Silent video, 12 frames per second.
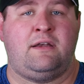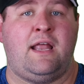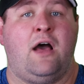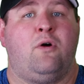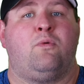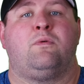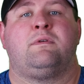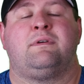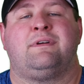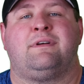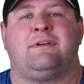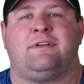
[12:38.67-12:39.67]
Now,
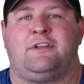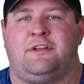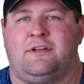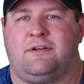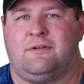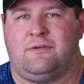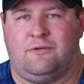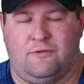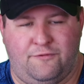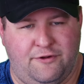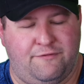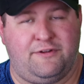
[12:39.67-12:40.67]

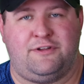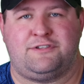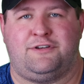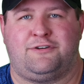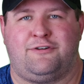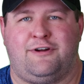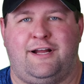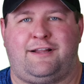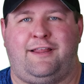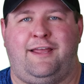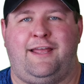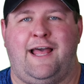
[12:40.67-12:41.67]
hopefully you fill this all
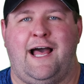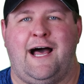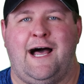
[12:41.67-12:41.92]
correctly.